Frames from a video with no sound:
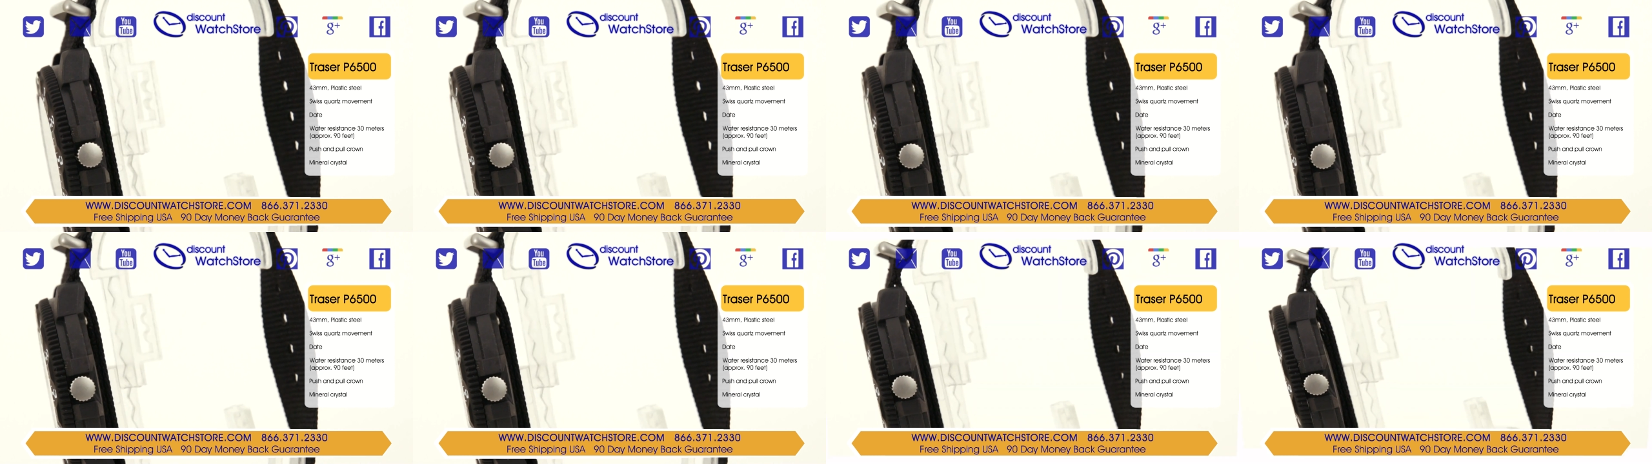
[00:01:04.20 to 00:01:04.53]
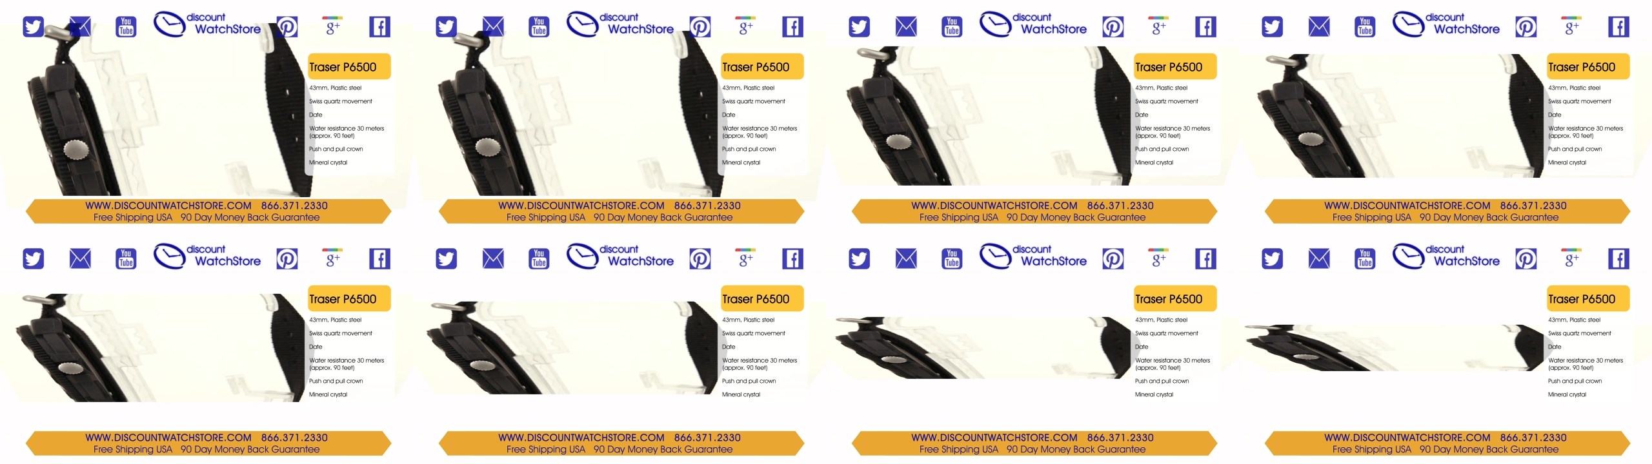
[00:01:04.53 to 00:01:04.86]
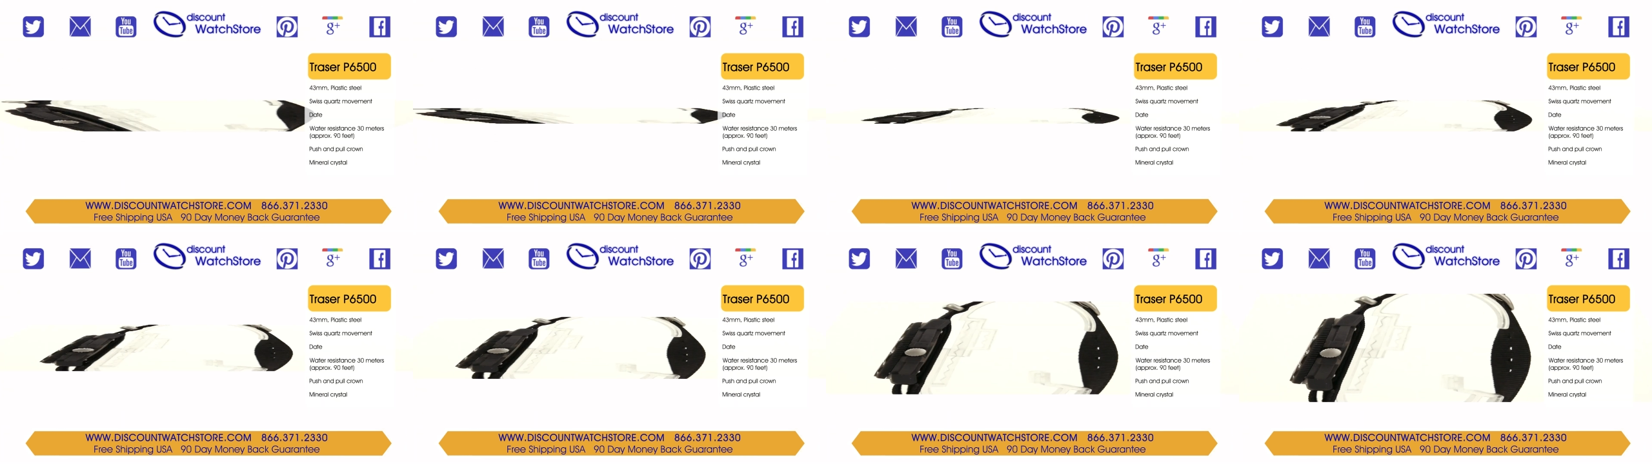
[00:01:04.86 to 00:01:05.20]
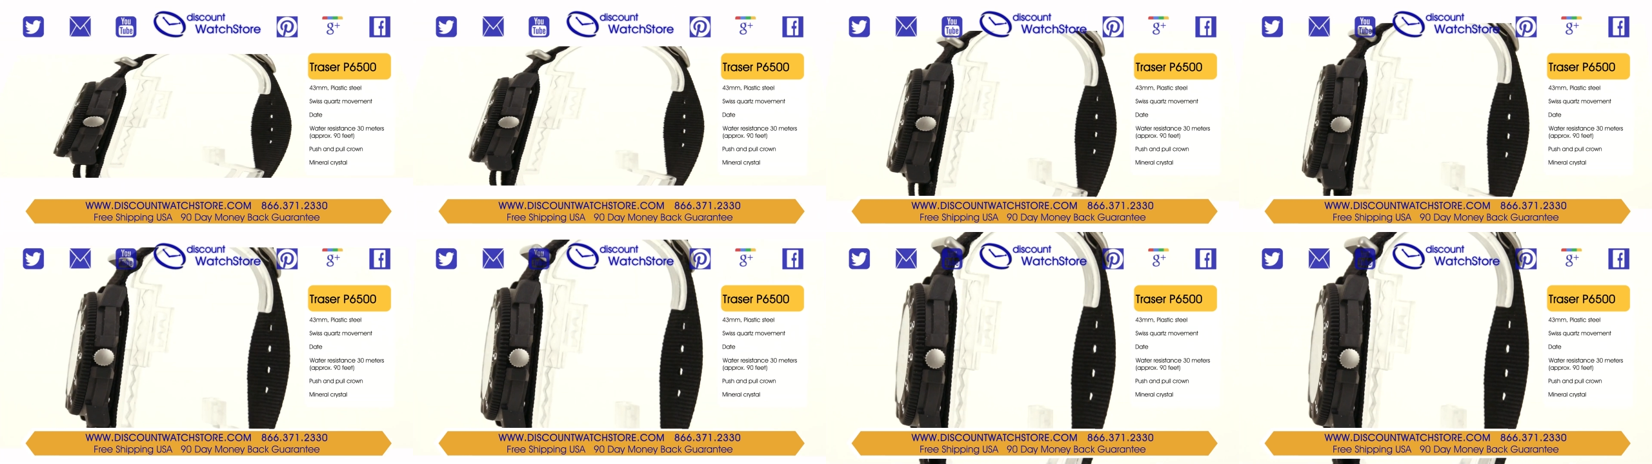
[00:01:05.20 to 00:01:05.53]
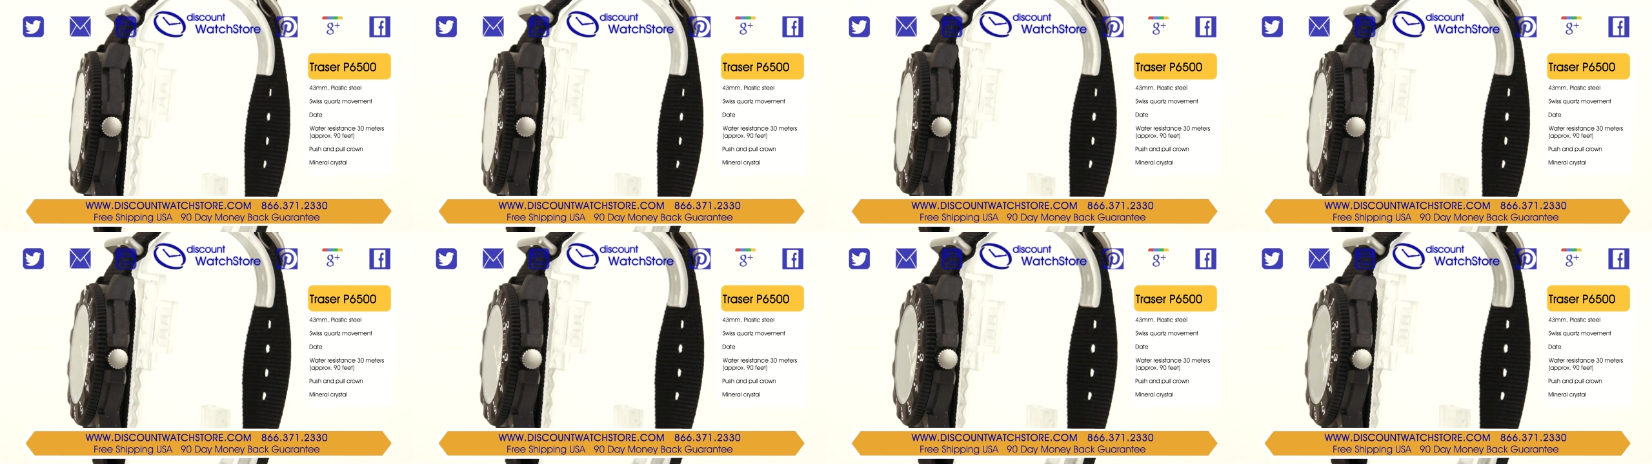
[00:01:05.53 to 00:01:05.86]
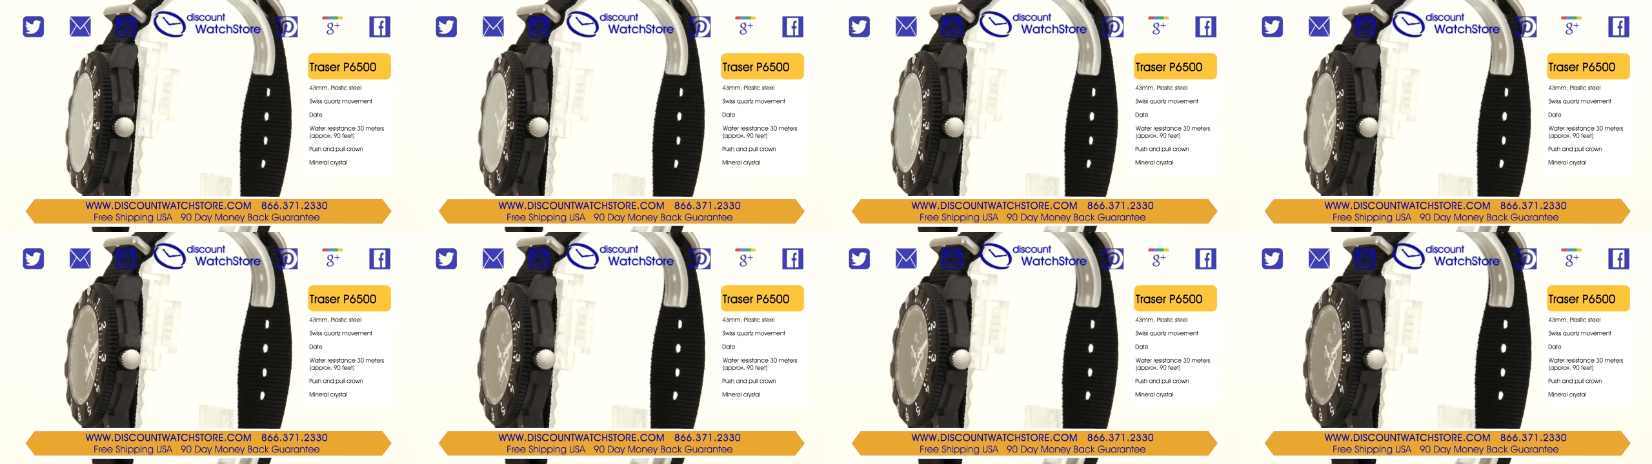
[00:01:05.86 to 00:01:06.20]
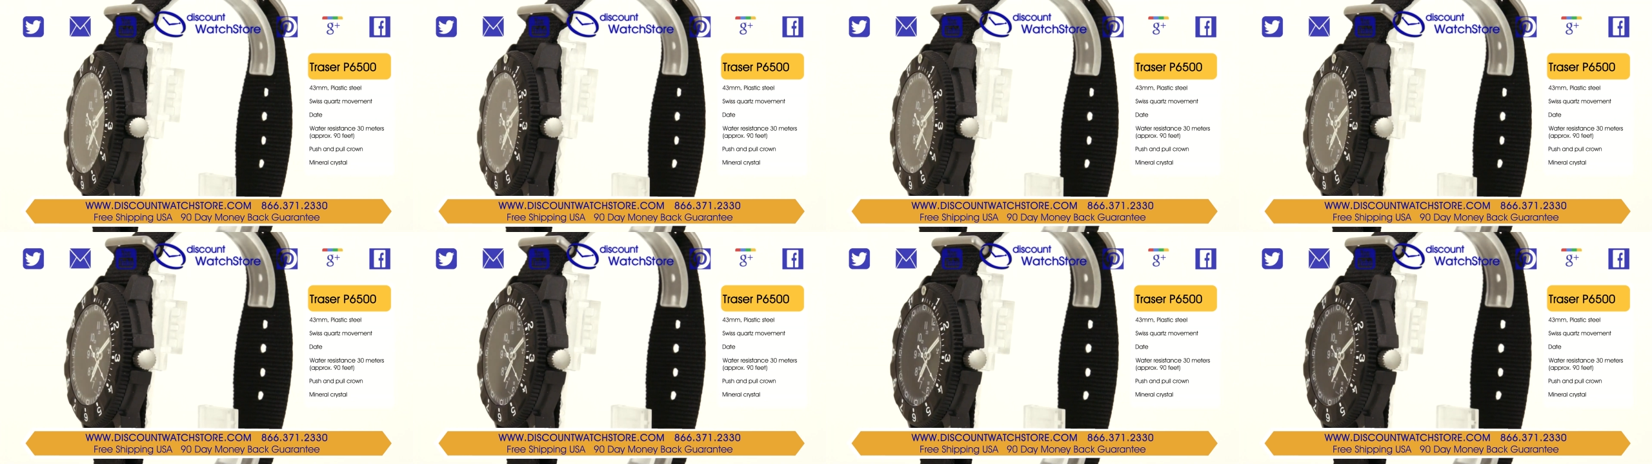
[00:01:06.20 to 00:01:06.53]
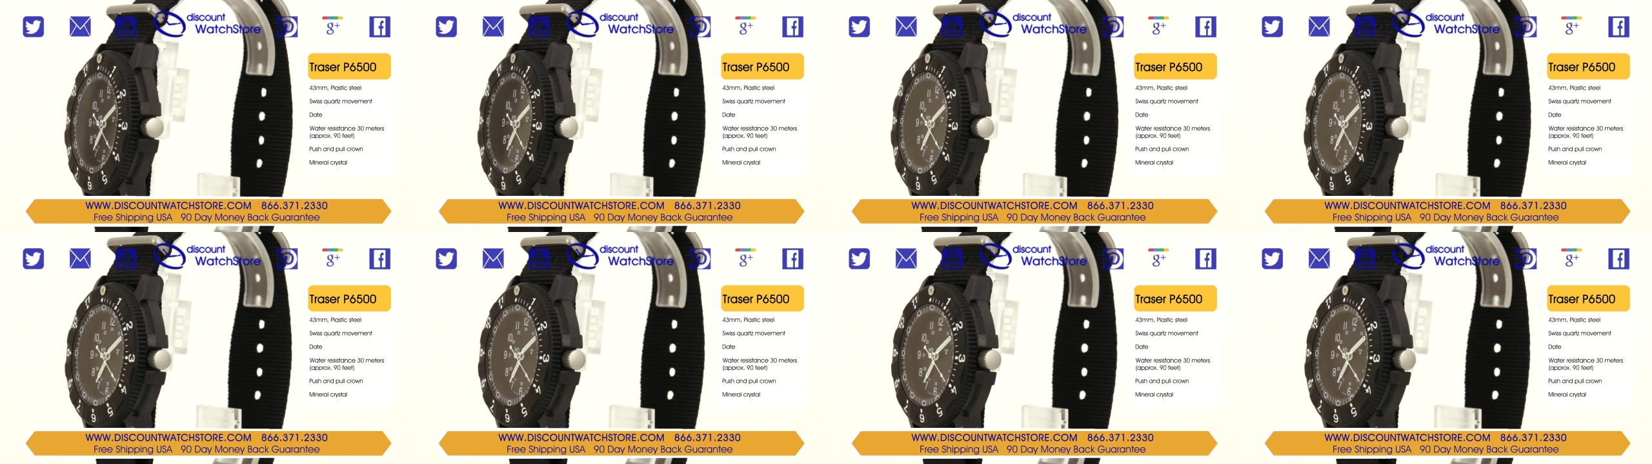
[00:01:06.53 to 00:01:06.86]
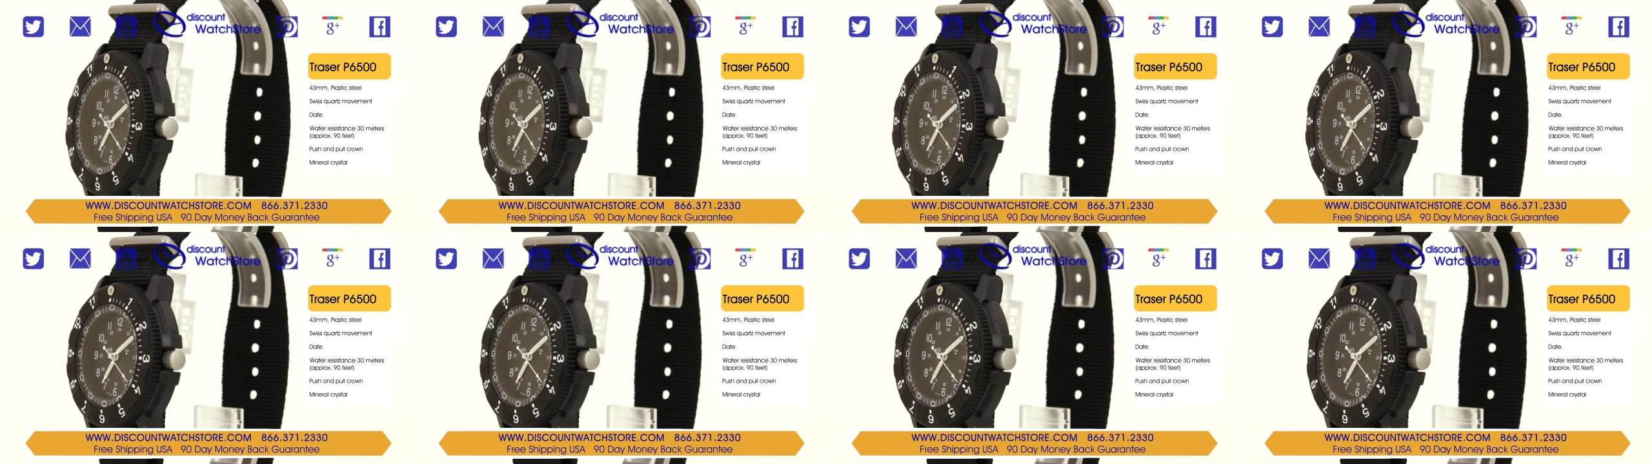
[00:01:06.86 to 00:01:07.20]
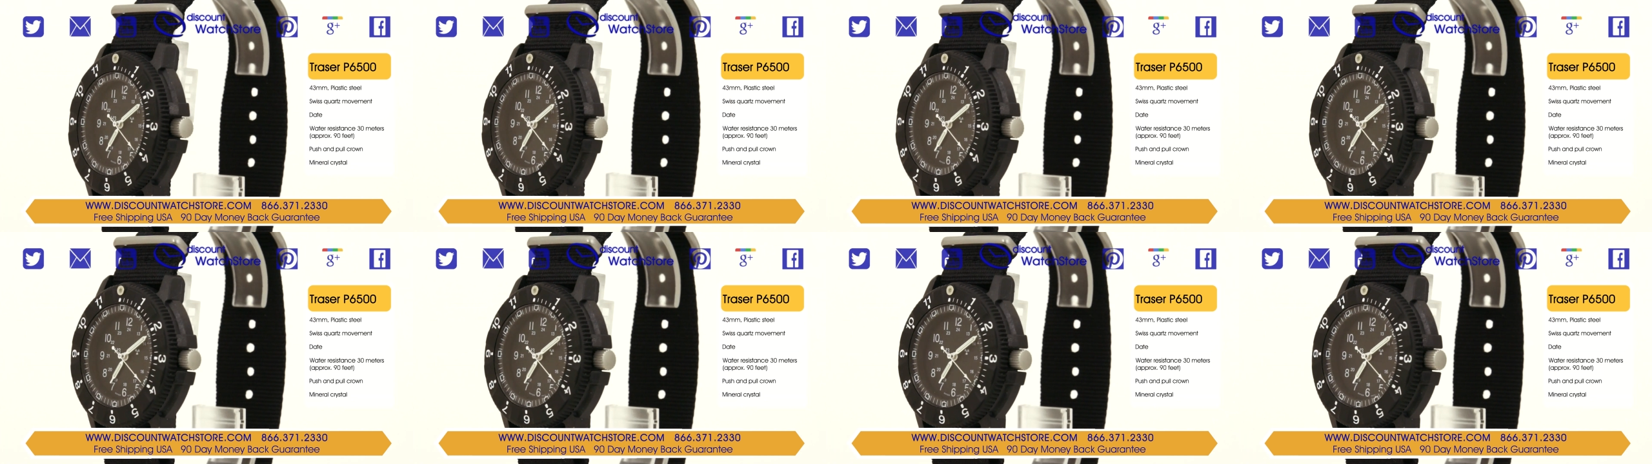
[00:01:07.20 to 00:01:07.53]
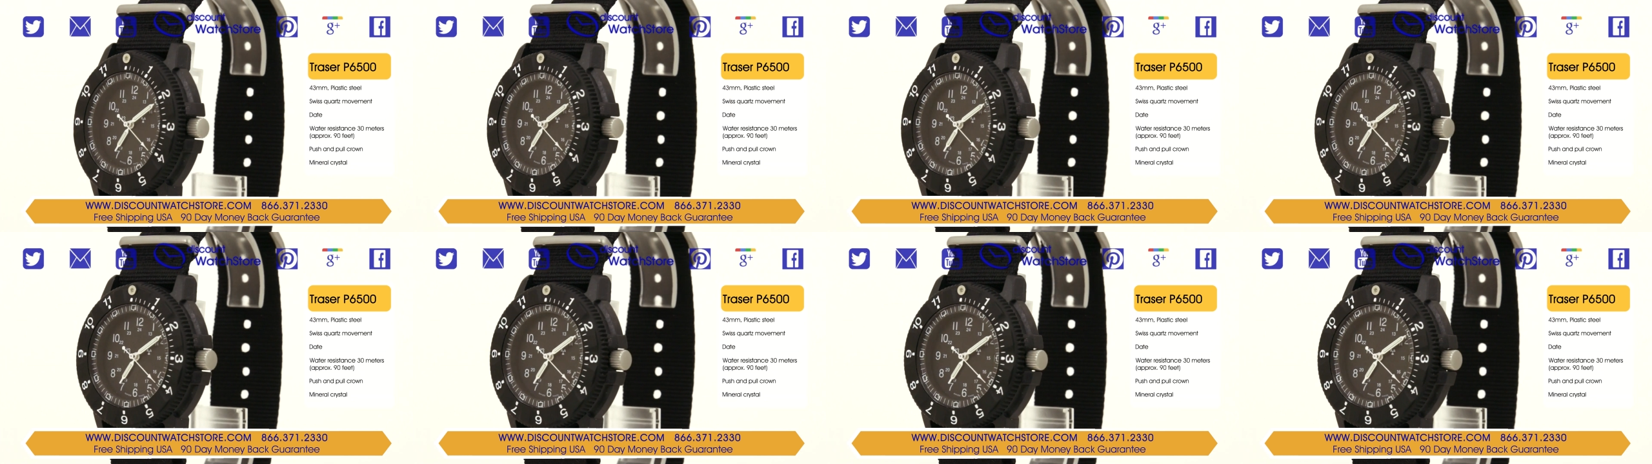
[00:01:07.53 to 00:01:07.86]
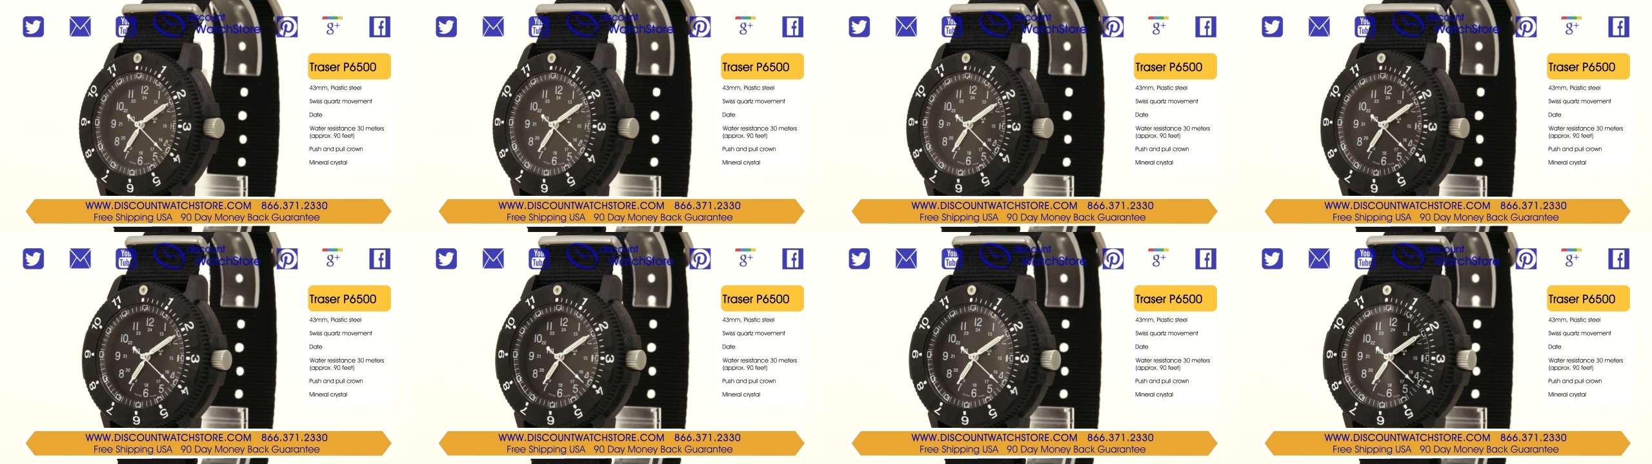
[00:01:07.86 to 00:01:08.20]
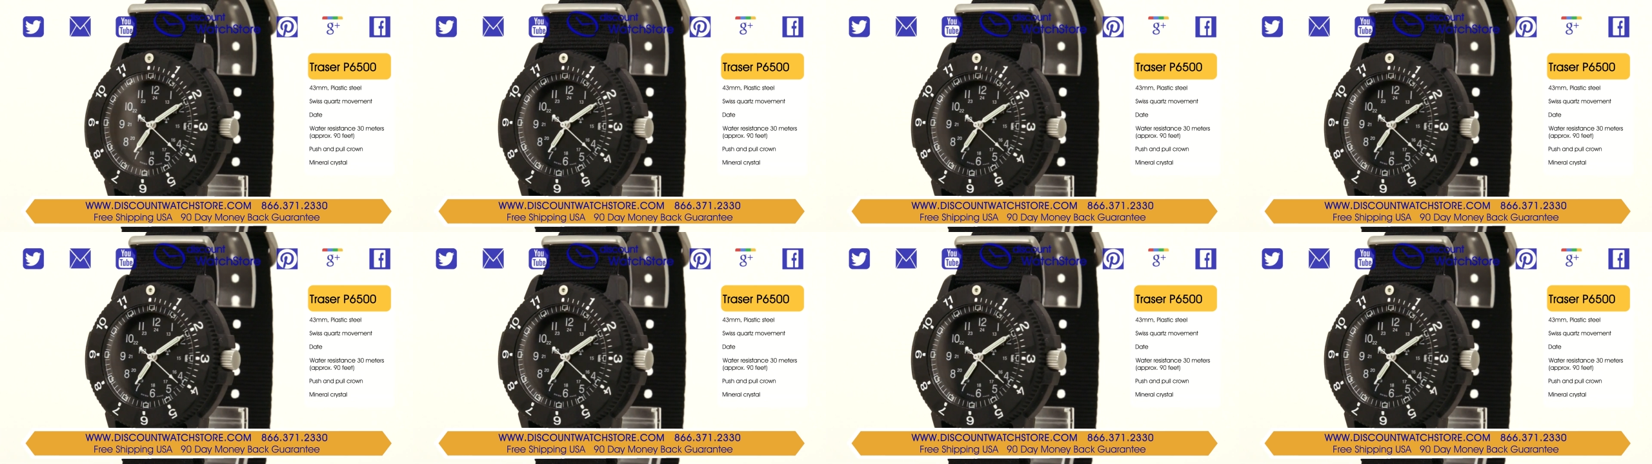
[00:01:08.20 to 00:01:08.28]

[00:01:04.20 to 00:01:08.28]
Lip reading: No face is visible, so there are no lips to read.